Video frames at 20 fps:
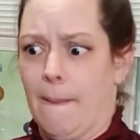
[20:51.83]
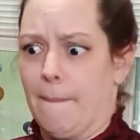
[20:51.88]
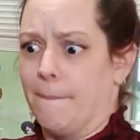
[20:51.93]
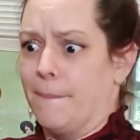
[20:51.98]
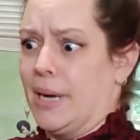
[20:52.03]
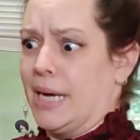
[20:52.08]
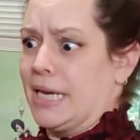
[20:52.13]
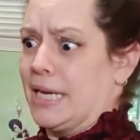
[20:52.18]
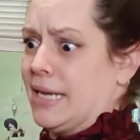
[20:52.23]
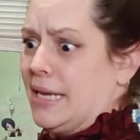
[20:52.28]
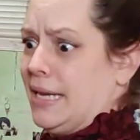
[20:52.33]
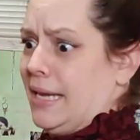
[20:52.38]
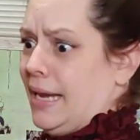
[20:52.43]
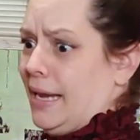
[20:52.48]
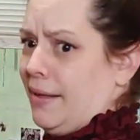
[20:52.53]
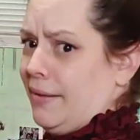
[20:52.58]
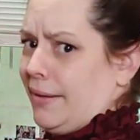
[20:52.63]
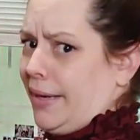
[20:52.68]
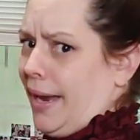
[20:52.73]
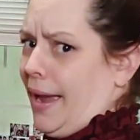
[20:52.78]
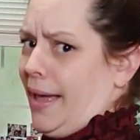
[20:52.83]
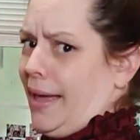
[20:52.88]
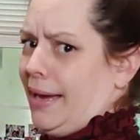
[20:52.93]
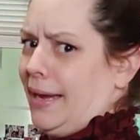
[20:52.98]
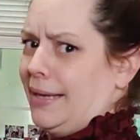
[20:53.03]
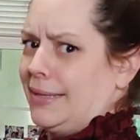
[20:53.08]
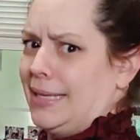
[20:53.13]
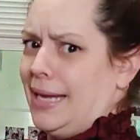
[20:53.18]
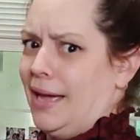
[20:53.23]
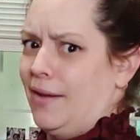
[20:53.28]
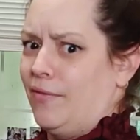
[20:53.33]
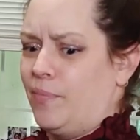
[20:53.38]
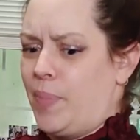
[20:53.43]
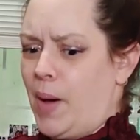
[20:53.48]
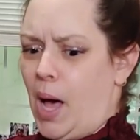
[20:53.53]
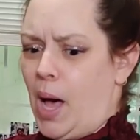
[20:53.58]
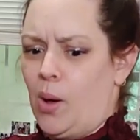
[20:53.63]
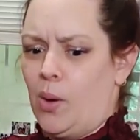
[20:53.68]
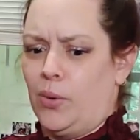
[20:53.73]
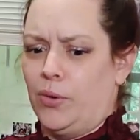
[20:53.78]
But hell yeah, I got to have
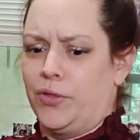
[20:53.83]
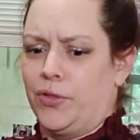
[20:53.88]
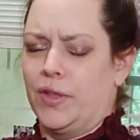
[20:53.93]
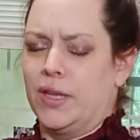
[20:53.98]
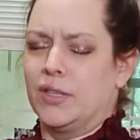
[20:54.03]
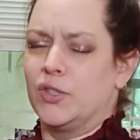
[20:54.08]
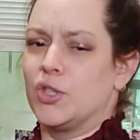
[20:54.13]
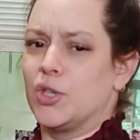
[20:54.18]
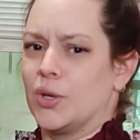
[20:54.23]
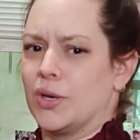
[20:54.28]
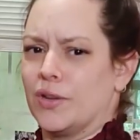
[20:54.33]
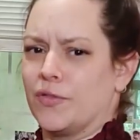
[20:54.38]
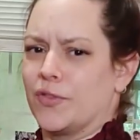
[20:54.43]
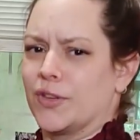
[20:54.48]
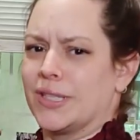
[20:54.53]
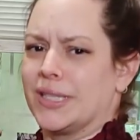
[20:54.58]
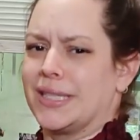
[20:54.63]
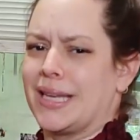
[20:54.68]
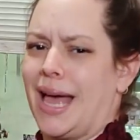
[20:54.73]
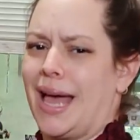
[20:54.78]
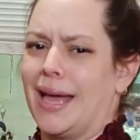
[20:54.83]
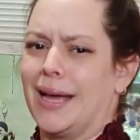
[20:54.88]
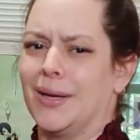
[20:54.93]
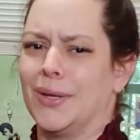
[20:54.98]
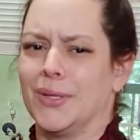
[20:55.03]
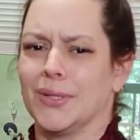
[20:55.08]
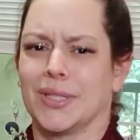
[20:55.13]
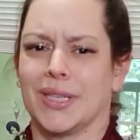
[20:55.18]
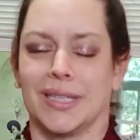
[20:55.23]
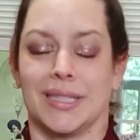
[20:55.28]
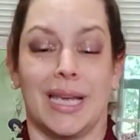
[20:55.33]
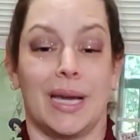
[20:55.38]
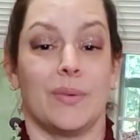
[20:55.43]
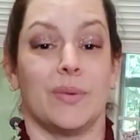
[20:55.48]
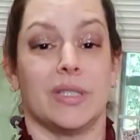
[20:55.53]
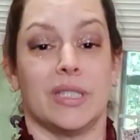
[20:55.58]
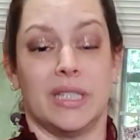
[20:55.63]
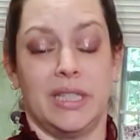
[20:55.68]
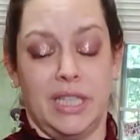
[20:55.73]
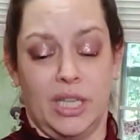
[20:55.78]
both in 2 different styles because I
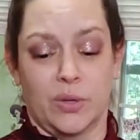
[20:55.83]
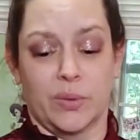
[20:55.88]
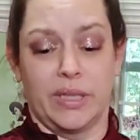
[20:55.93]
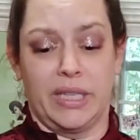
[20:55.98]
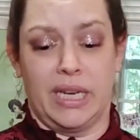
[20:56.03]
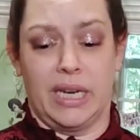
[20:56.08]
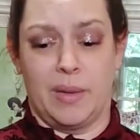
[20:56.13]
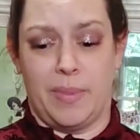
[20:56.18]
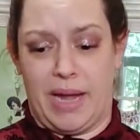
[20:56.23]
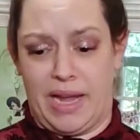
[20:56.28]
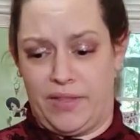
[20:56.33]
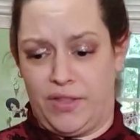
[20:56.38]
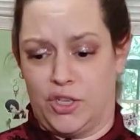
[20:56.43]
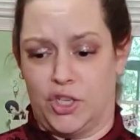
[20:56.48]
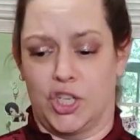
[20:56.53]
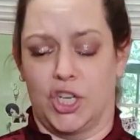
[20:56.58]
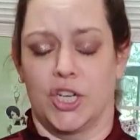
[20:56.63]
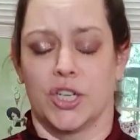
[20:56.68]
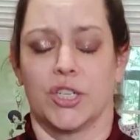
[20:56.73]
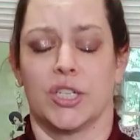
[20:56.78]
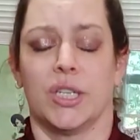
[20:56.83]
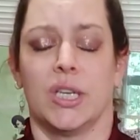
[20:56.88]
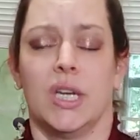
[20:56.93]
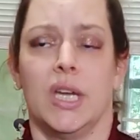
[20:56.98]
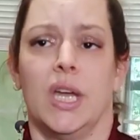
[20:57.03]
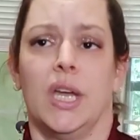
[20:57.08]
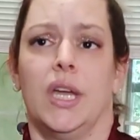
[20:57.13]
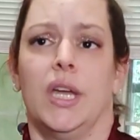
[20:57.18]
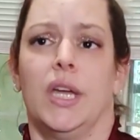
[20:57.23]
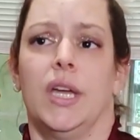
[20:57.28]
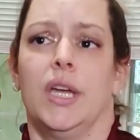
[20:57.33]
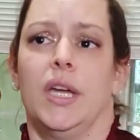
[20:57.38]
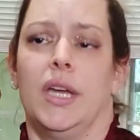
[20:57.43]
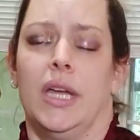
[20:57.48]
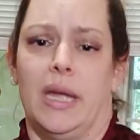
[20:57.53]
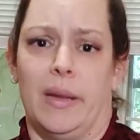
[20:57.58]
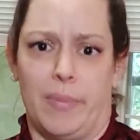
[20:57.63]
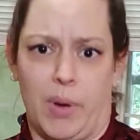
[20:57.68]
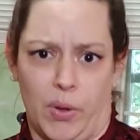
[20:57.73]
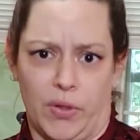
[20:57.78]
was literally going to buy this shirt
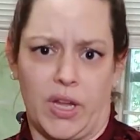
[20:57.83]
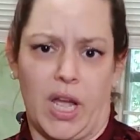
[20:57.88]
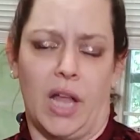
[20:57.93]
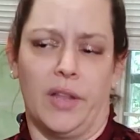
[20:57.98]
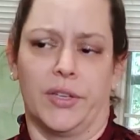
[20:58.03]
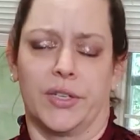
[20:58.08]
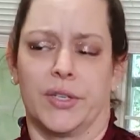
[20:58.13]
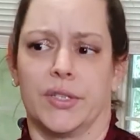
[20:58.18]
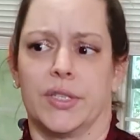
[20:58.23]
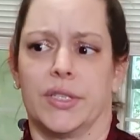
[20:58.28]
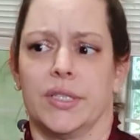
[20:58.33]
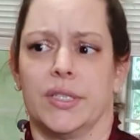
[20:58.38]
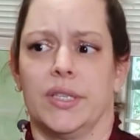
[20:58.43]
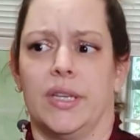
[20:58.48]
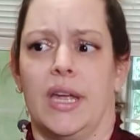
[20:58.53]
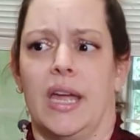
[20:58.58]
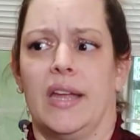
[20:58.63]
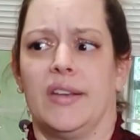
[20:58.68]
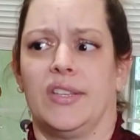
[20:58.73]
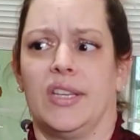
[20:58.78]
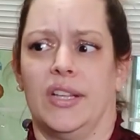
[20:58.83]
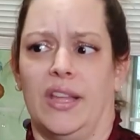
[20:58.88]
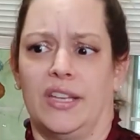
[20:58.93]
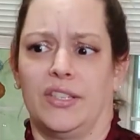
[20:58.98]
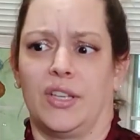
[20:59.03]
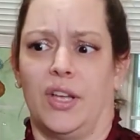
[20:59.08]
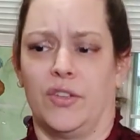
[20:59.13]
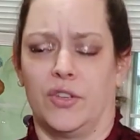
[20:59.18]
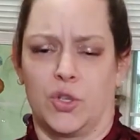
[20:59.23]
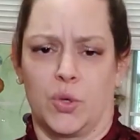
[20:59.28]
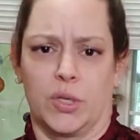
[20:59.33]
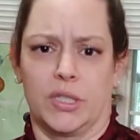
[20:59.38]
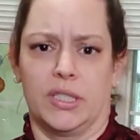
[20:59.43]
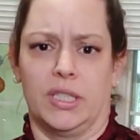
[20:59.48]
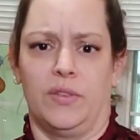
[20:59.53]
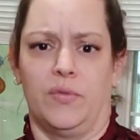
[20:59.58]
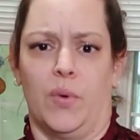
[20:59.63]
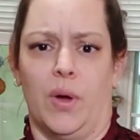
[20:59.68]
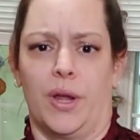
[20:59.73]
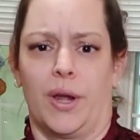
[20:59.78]
in both colors until I saw the short
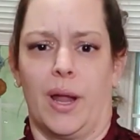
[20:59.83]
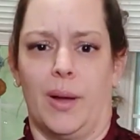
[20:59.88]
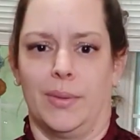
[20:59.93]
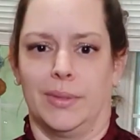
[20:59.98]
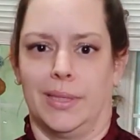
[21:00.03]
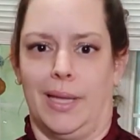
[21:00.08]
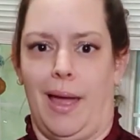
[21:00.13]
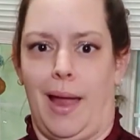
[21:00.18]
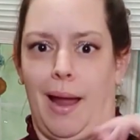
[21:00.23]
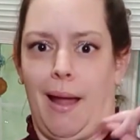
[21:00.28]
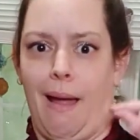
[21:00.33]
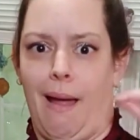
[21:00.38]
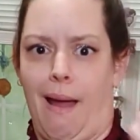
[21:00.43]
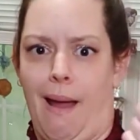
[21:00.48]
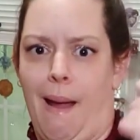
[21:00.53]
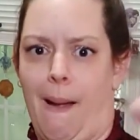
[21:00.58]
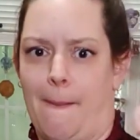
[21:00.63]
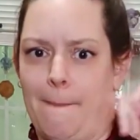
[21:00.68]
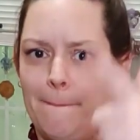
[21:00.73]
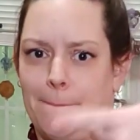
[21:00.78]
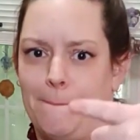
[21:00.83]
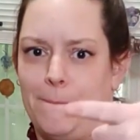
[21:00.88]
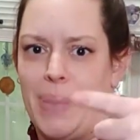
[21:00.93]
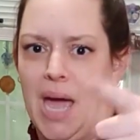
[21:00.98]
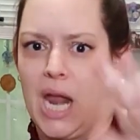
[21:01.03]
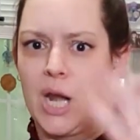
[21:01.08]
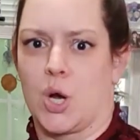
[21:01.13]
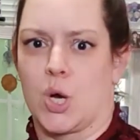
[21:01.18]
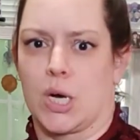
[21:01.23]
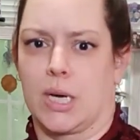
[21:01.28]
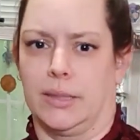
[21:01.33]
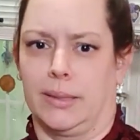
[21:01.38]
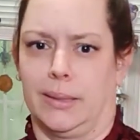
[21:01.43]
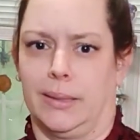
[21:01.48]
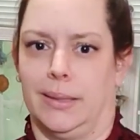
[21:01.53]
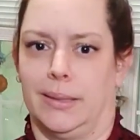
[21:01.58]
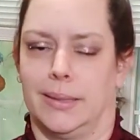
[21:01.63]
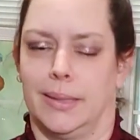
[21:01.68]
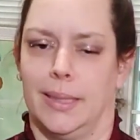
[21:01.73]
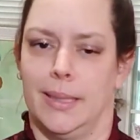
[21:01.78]
sleeve one and I was like, better because then
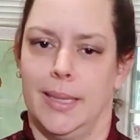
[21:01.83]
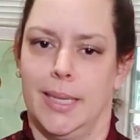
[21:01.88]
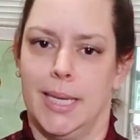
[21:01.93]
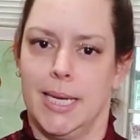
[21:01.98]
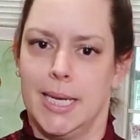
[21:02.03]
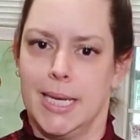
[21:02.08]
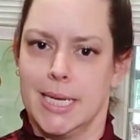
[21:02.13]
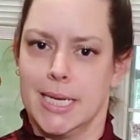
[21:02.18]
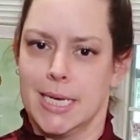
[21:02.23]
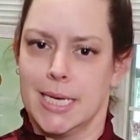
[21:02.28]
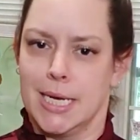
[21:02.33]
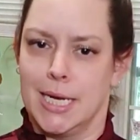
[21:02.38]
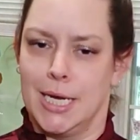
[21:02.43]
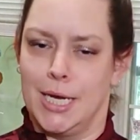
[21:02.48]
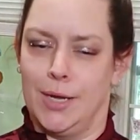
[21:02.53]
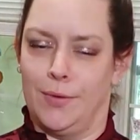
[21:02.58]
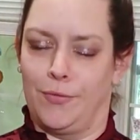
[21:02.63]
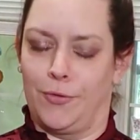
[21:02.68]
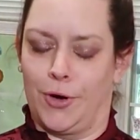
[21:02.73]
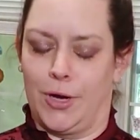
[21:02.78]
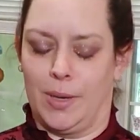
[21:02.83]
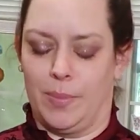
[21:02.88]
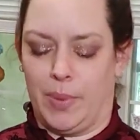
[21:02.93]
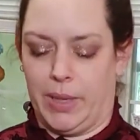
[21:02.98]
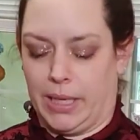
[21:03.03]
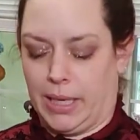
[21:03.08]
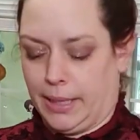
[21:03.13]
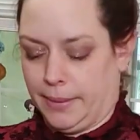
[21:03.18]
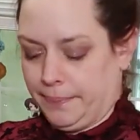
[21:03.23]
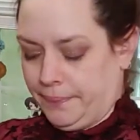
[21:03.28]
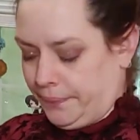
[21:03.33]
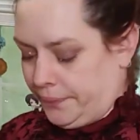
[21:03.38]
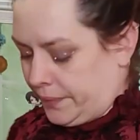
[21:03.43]
it's different. But yeah.